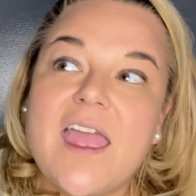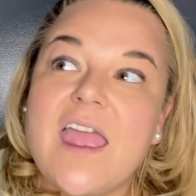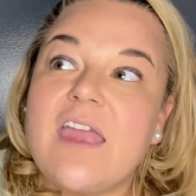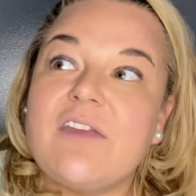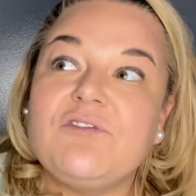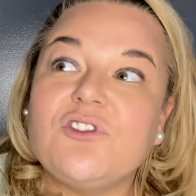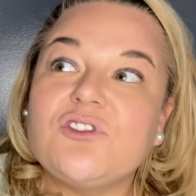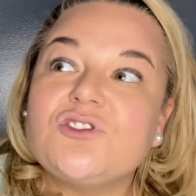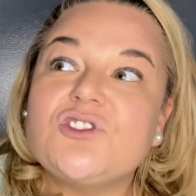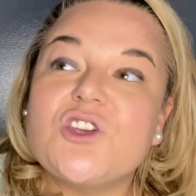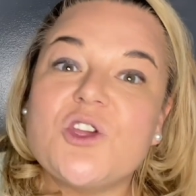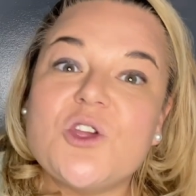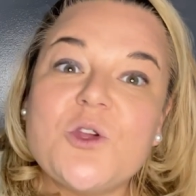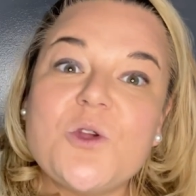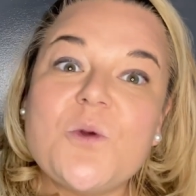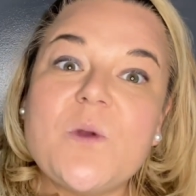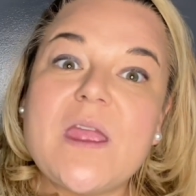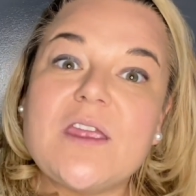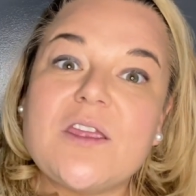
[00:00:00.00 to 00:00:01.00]
And for
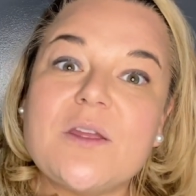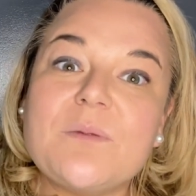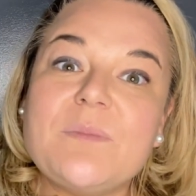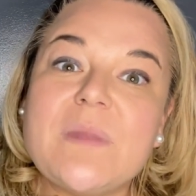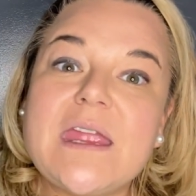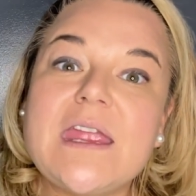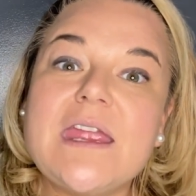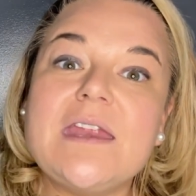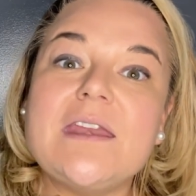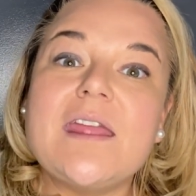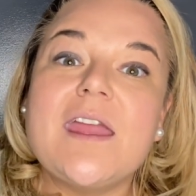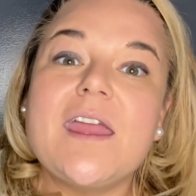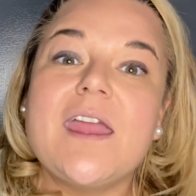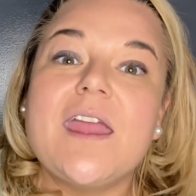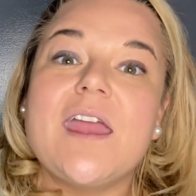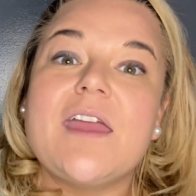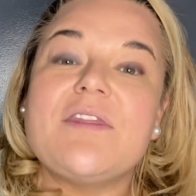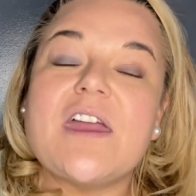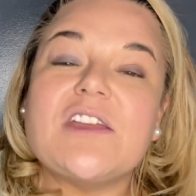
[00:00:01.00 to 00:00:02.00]
two, it could
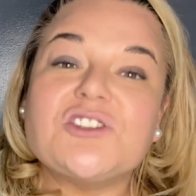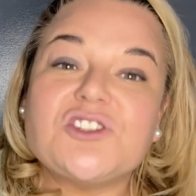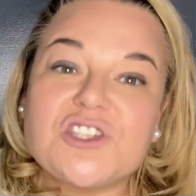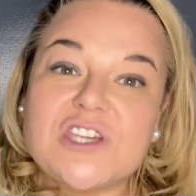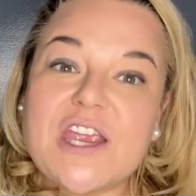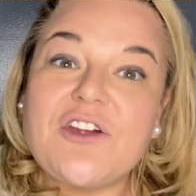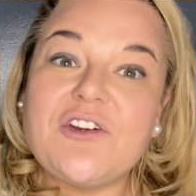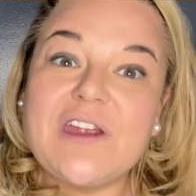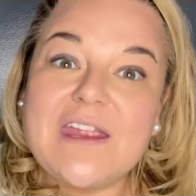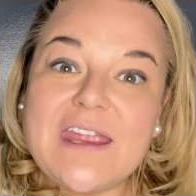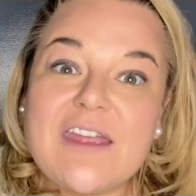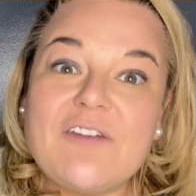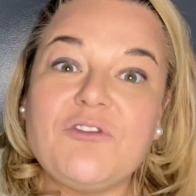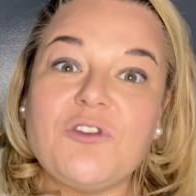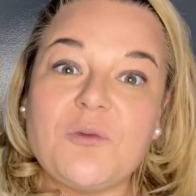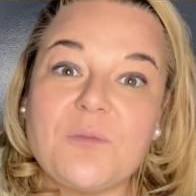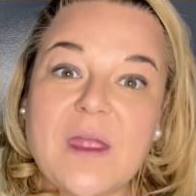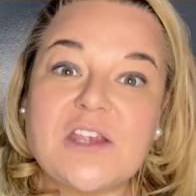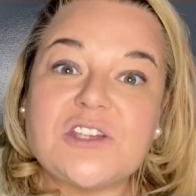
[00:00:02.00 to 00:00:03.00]
mean that sharing
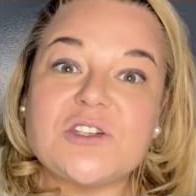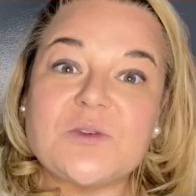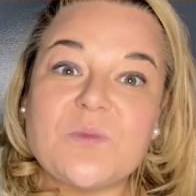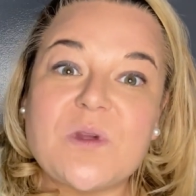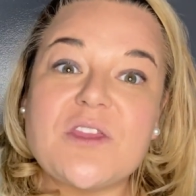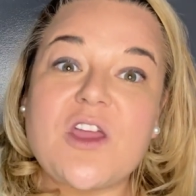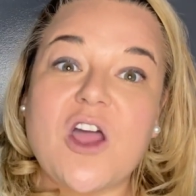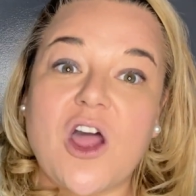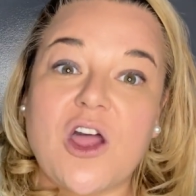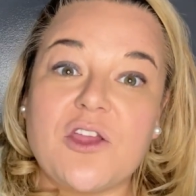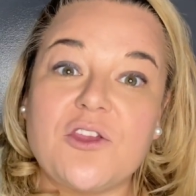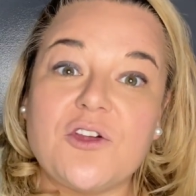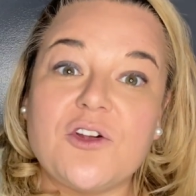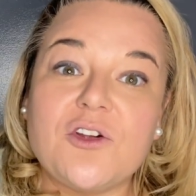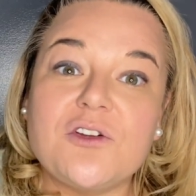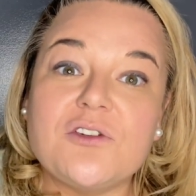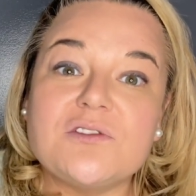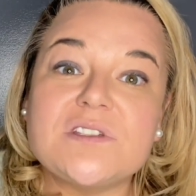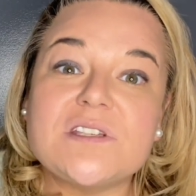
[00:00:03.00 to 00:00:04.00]
information with
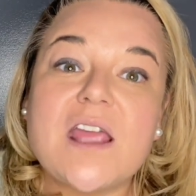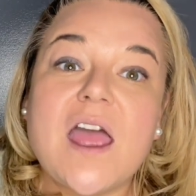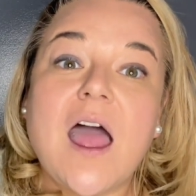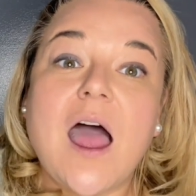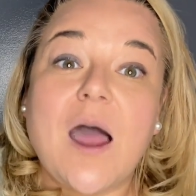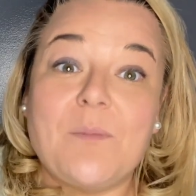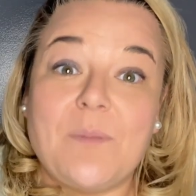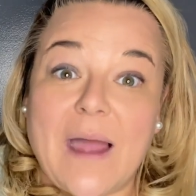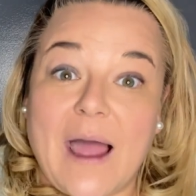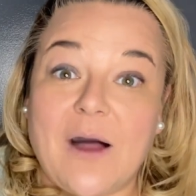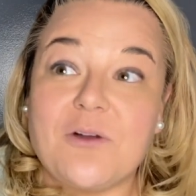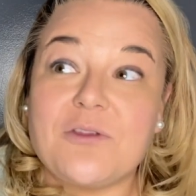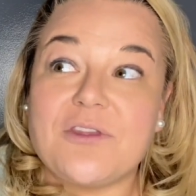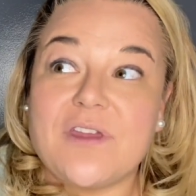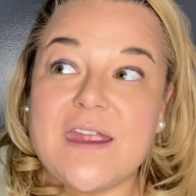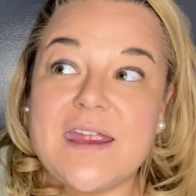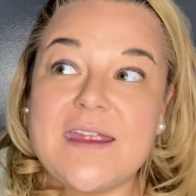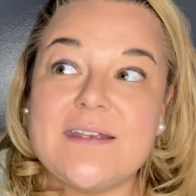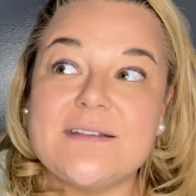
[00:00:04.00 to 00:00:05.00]
others about
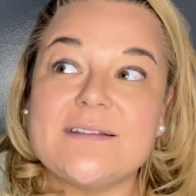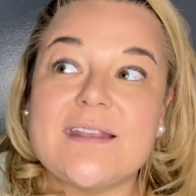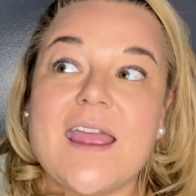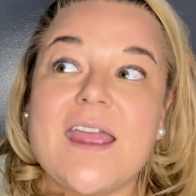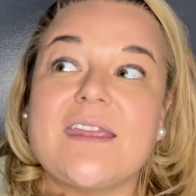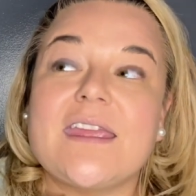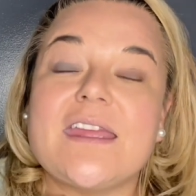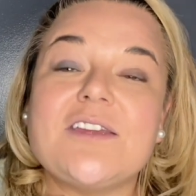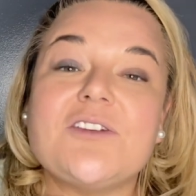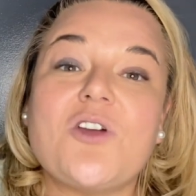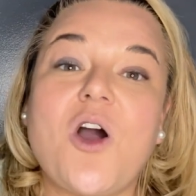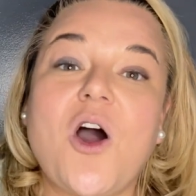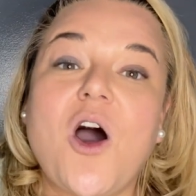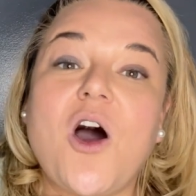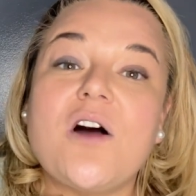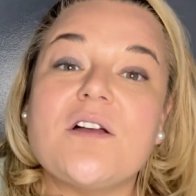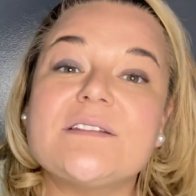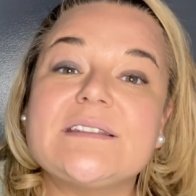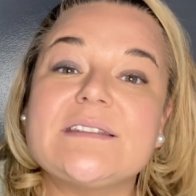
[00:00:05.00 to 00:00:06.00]
things can
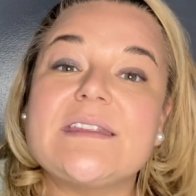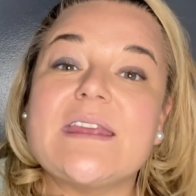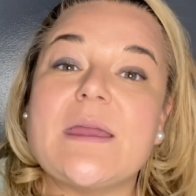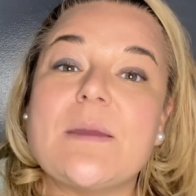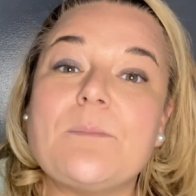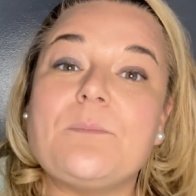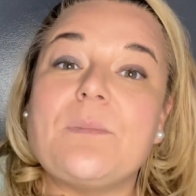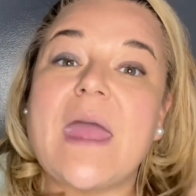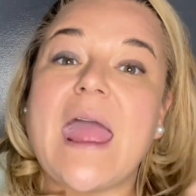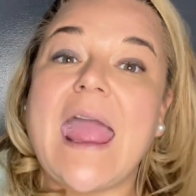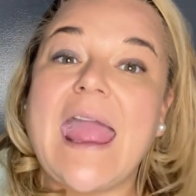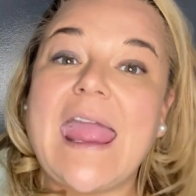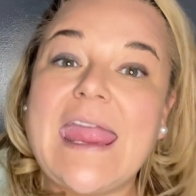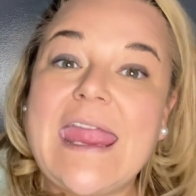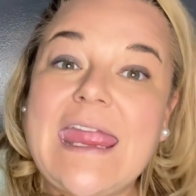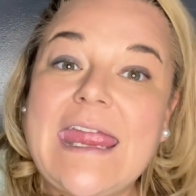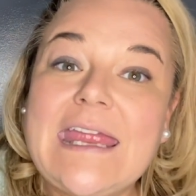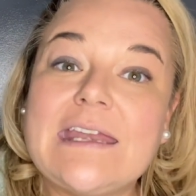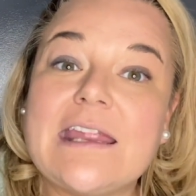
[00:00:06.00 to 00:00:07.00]
cause them
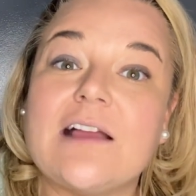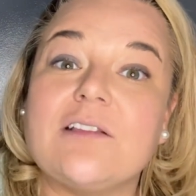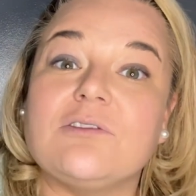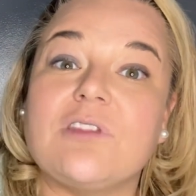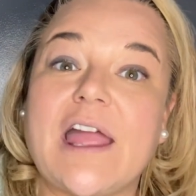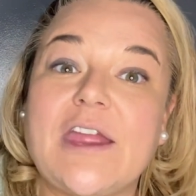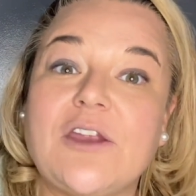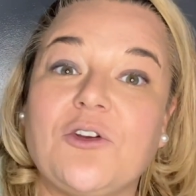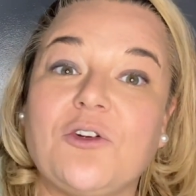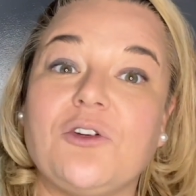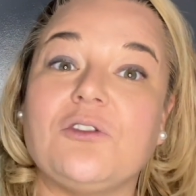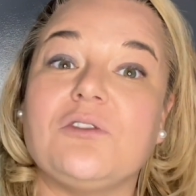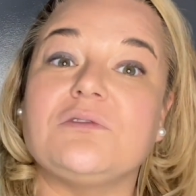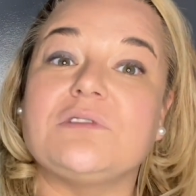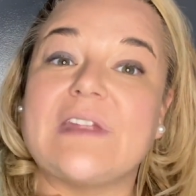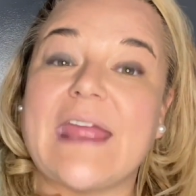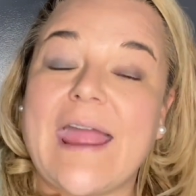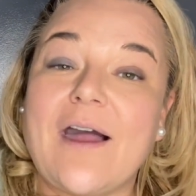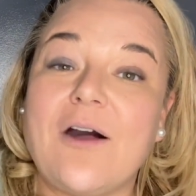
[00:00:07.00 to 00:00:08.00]
pain later
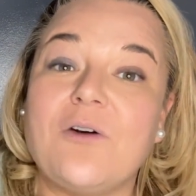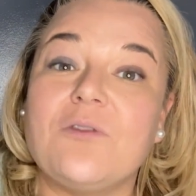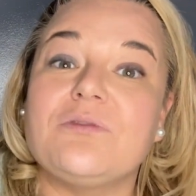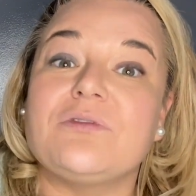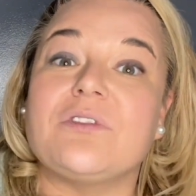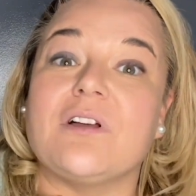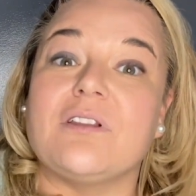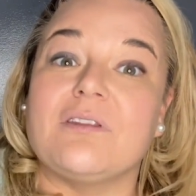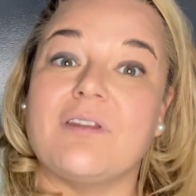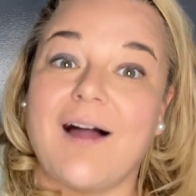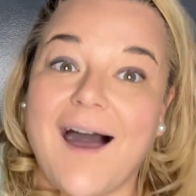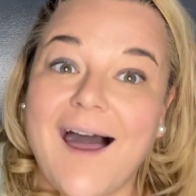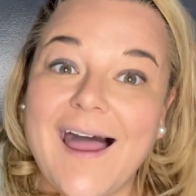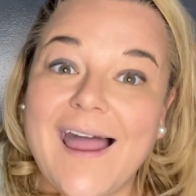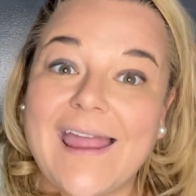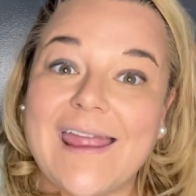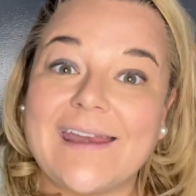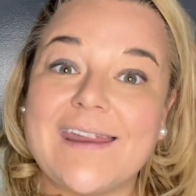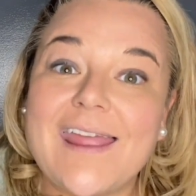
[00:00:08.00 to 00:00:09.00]
down the
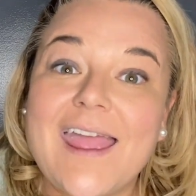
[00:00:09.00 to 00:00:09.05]
line.